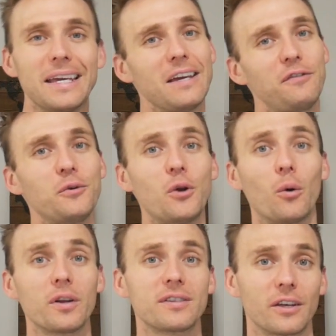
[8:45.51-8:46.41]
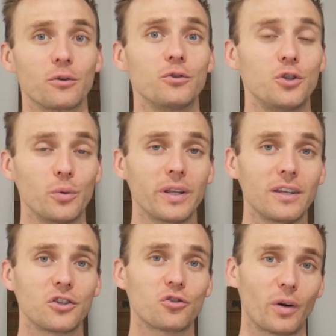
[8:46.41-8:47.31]
If you notice that you're doing
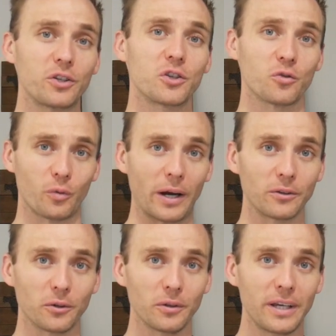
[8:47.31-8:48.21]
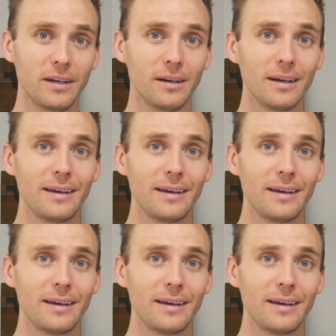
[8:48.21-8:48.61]
these stretches regularly